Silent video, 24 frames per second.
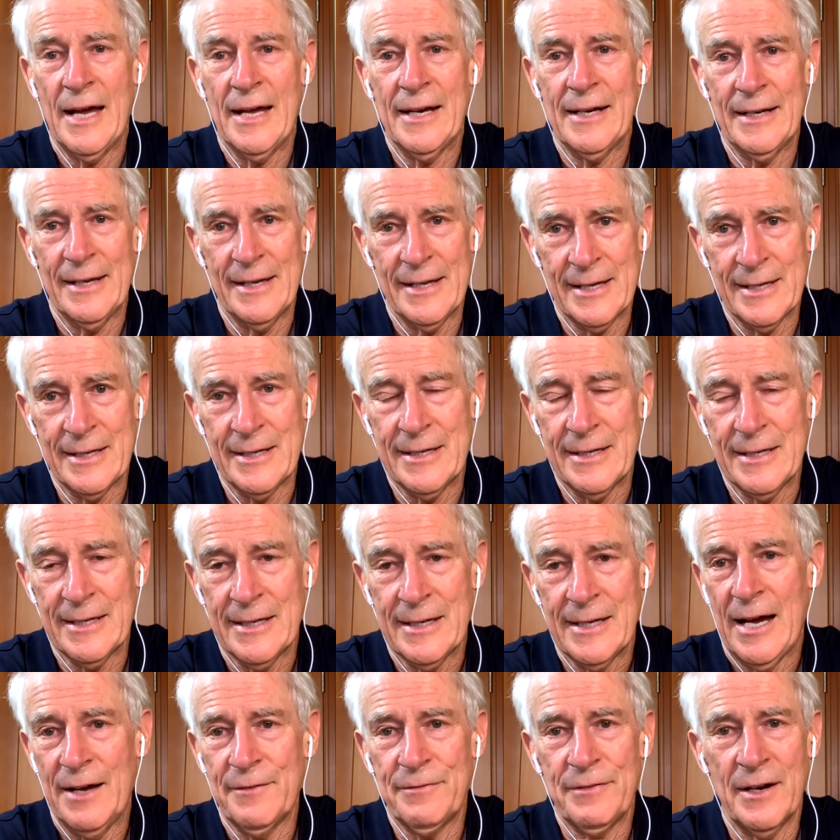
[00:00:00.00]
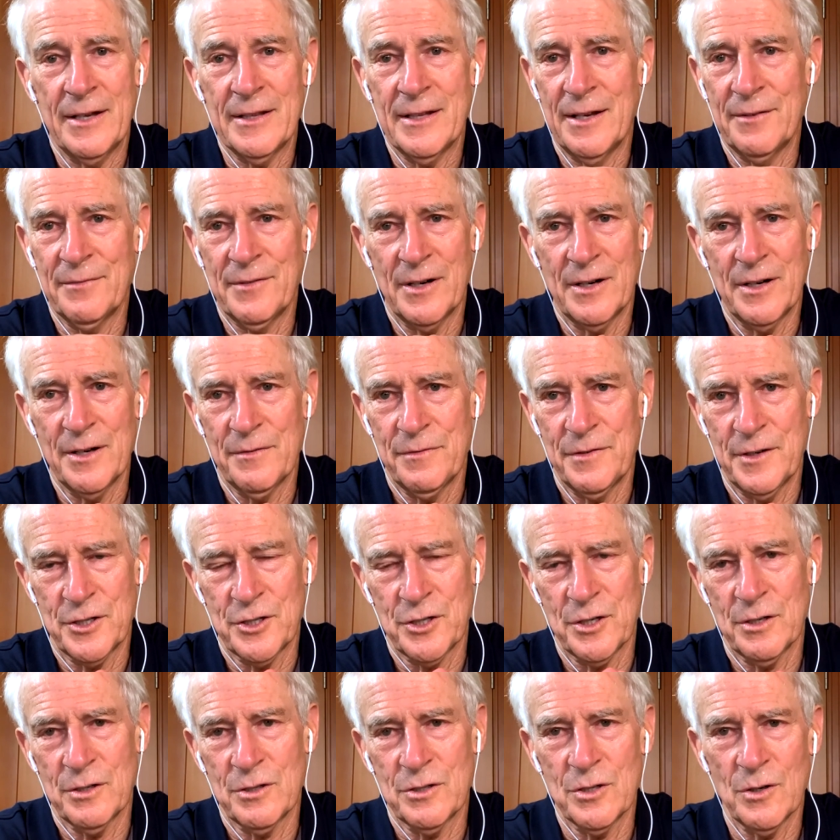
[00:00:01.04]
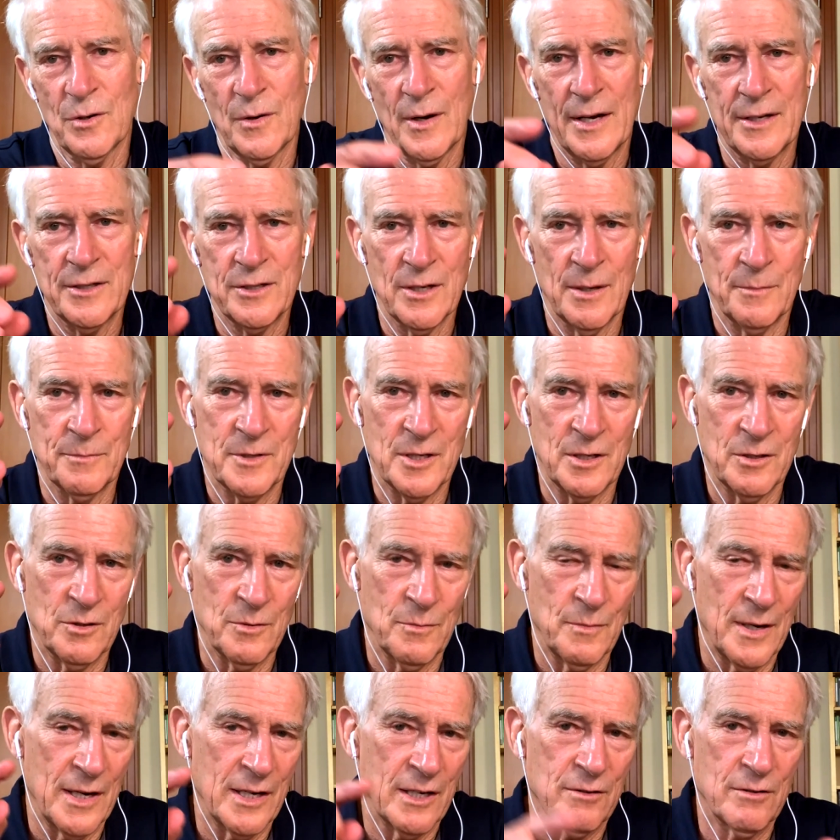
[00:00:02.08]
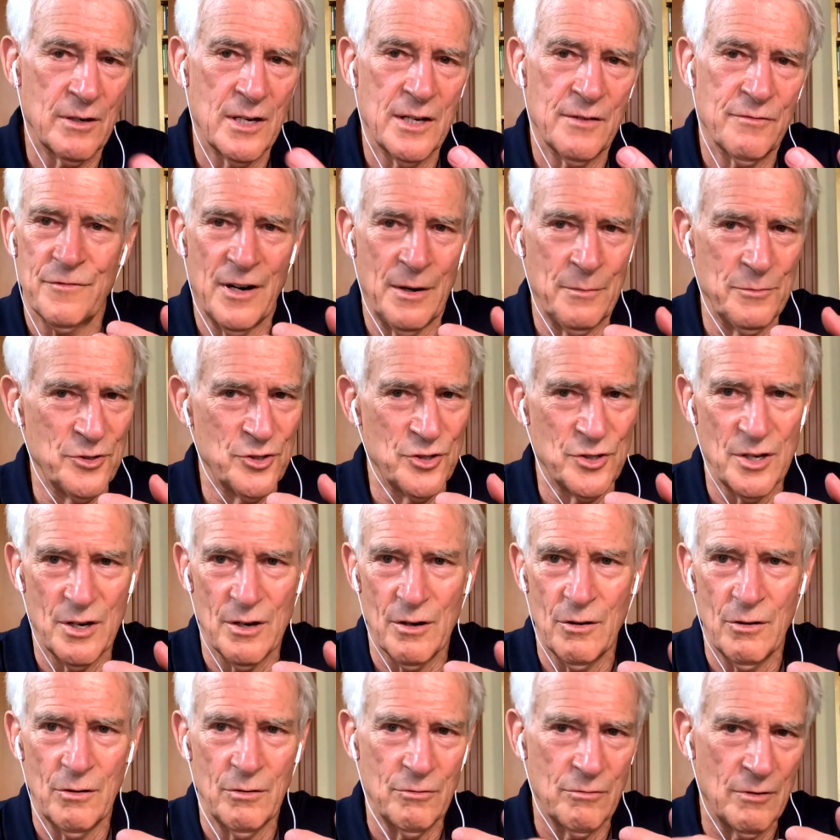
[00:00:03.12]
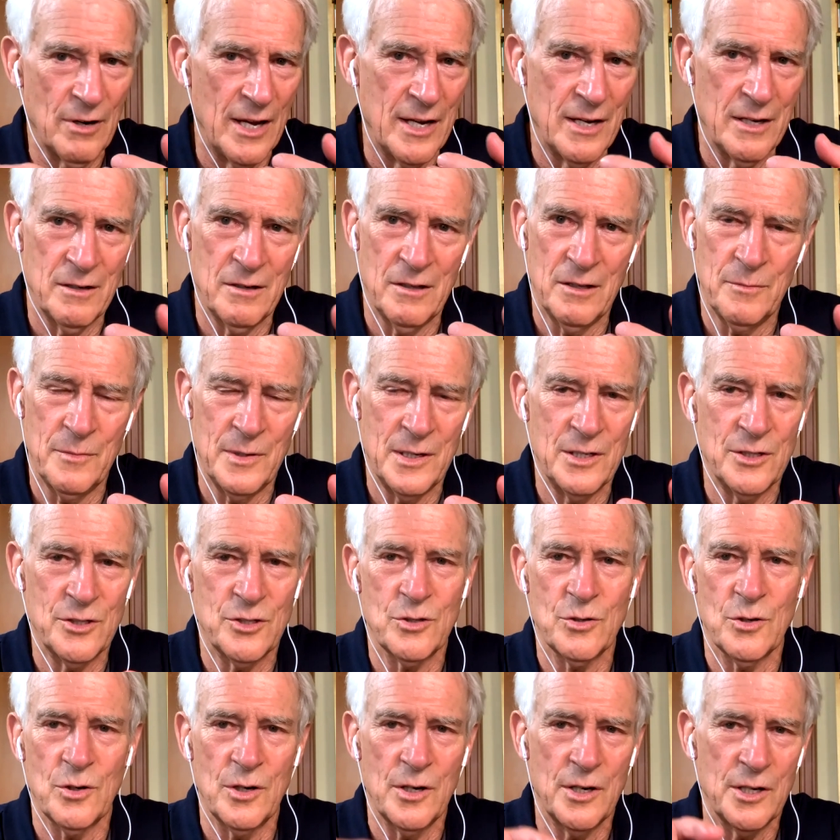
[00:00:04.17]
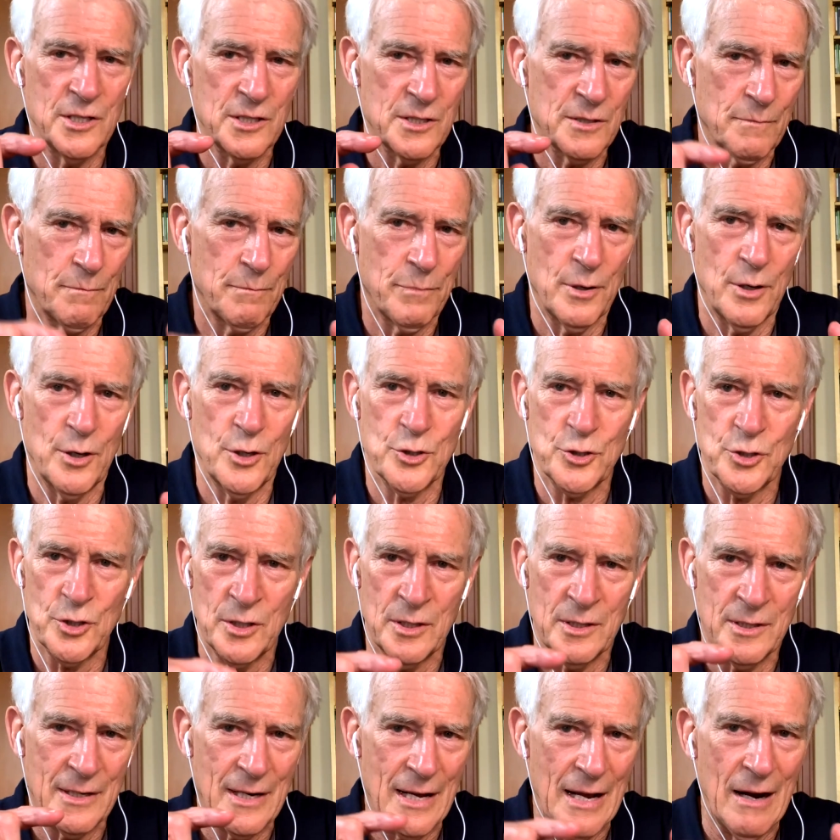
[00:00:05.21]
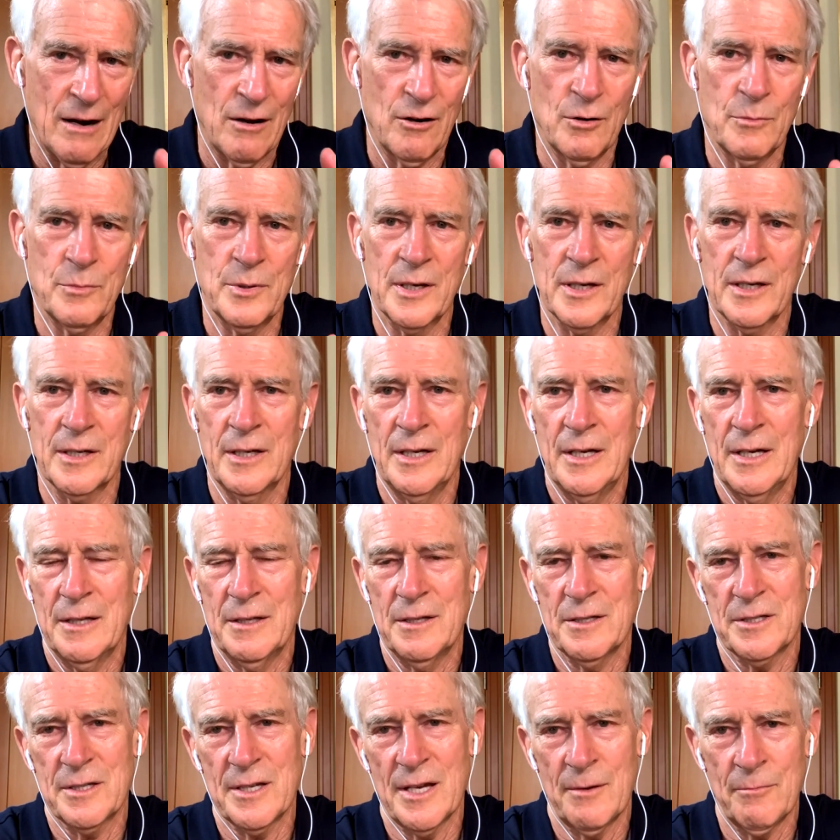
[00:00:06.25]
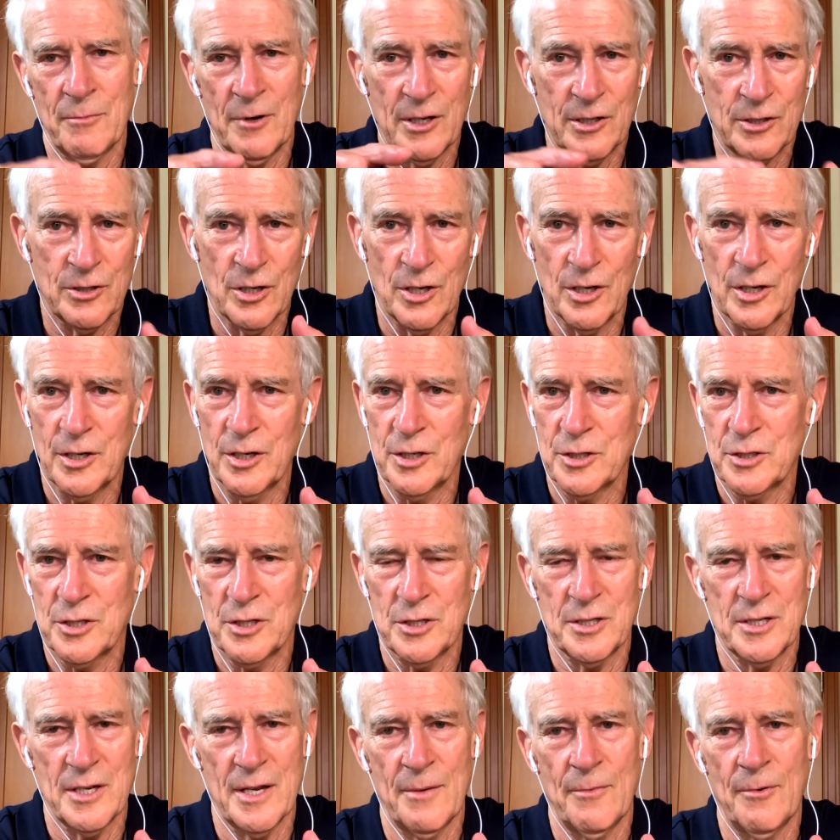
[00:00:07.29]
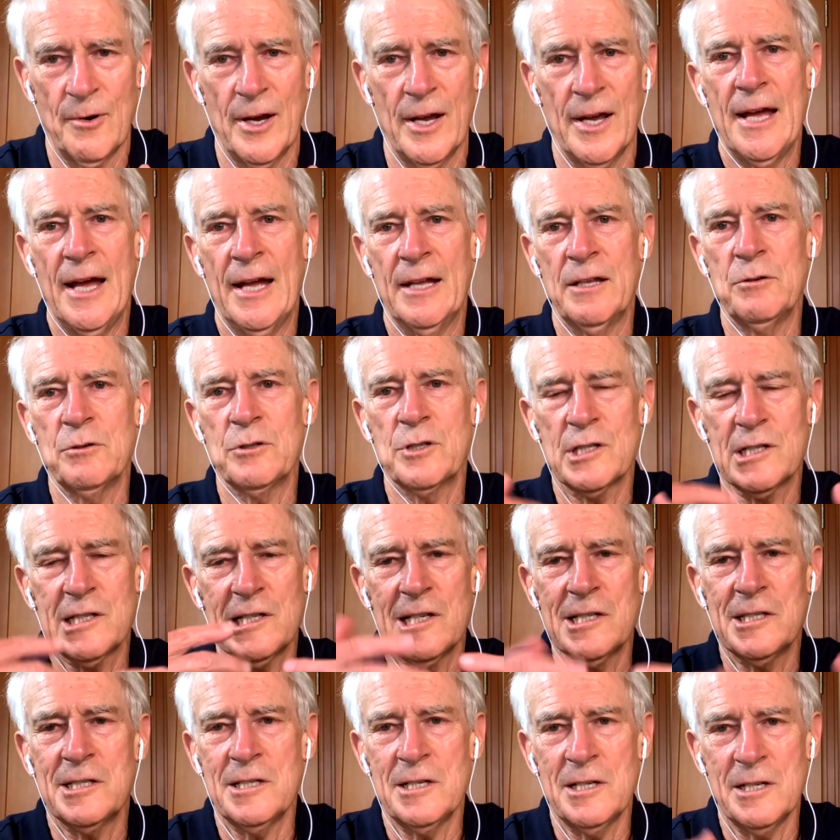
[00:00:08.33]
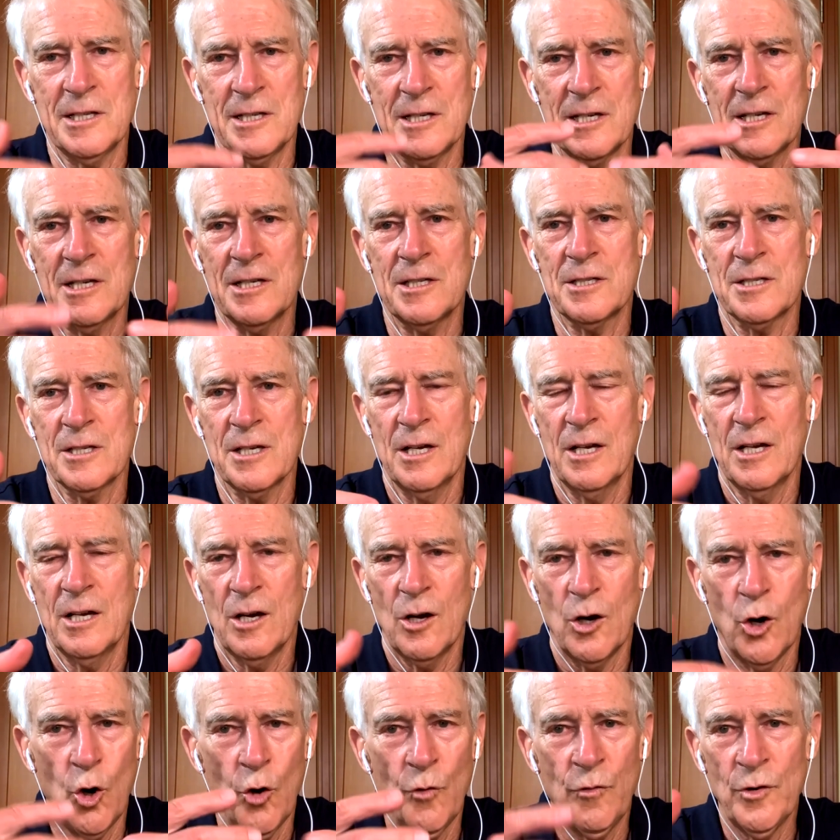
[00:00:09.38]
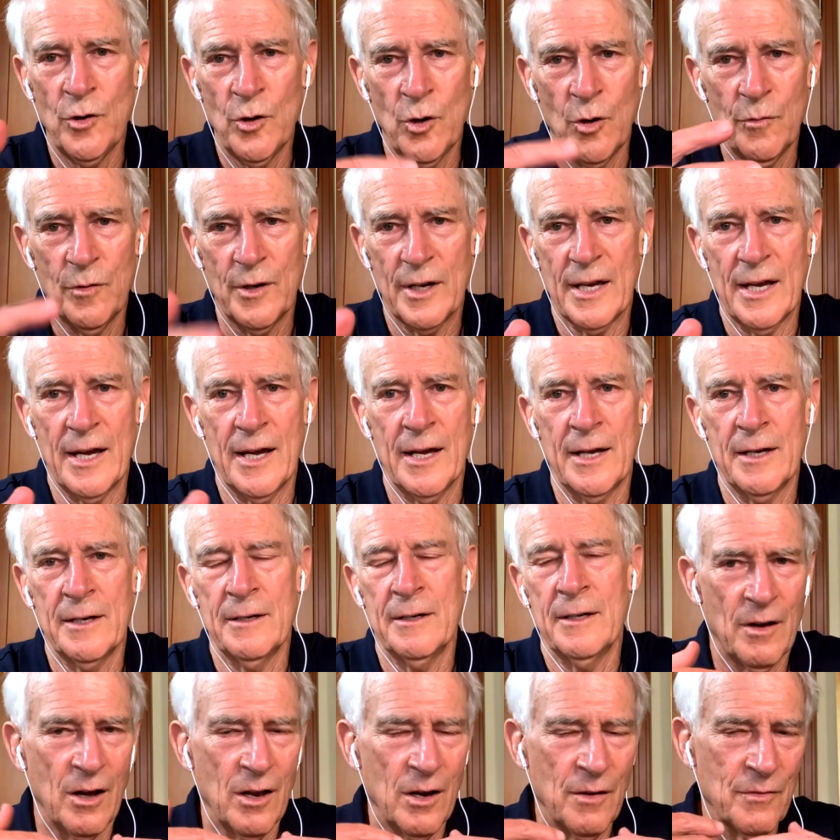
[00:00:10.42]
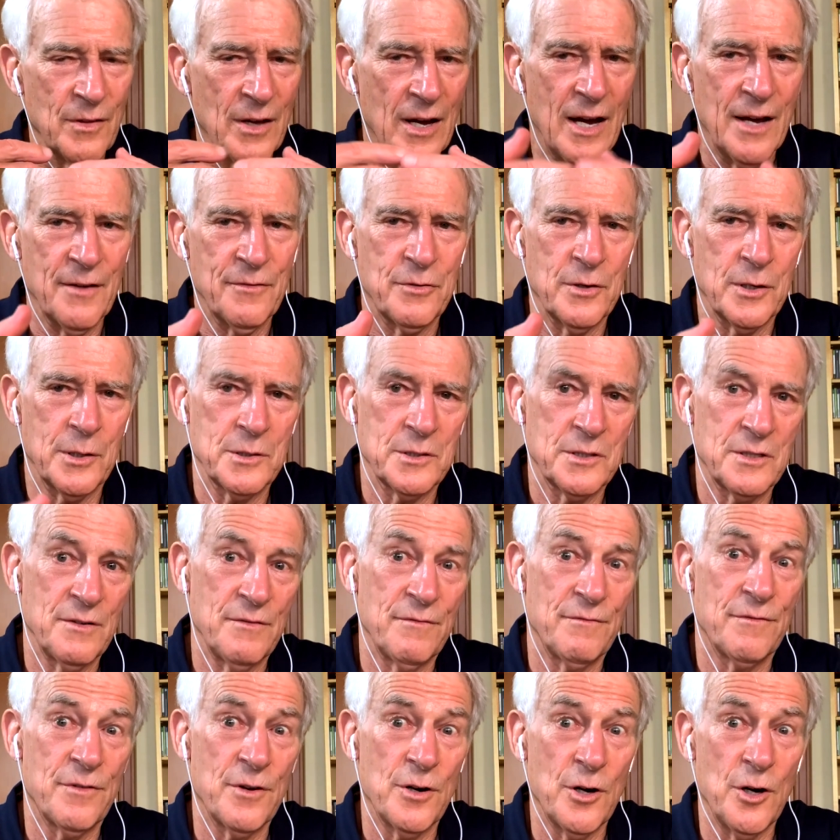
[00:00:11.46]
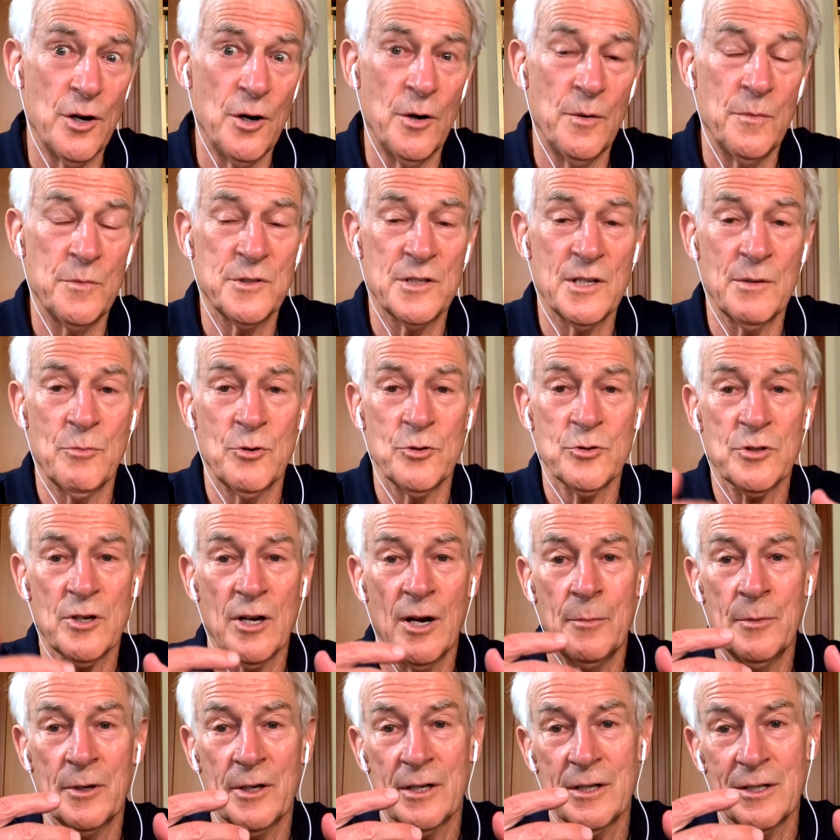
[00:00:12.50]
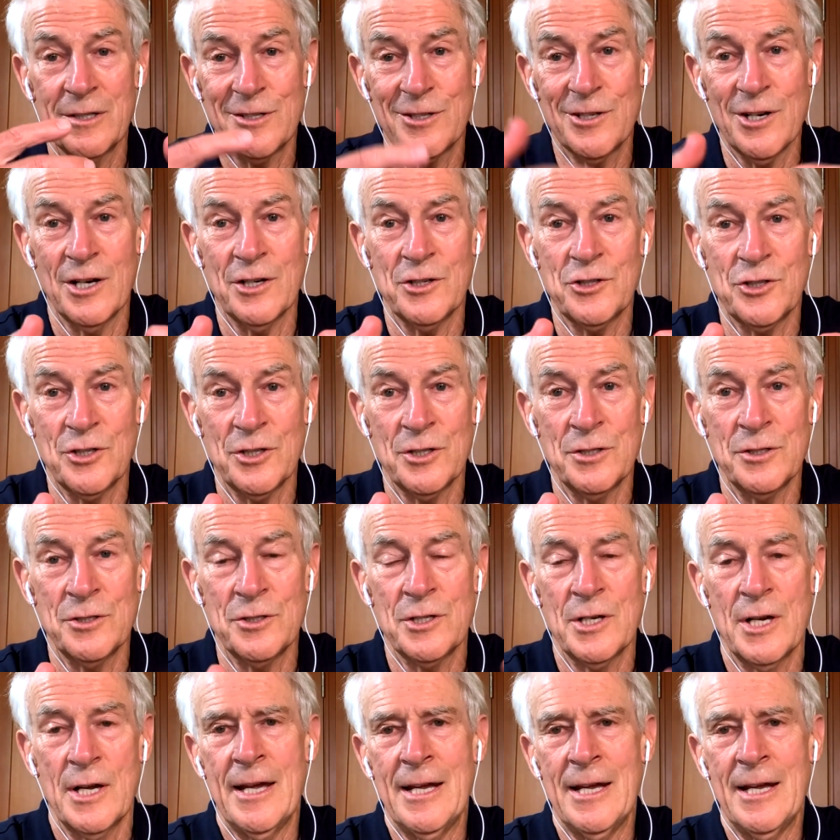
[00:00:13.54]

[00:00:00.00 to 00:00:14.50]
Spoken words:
at link, I find that very efficient. So I jumped into my Greek from zero right into the mini stories, Persian, Arabic, the same way, Turkish the same way. And you just listen to these over and over again, all of the high frequency verbs, the most common conjunctions.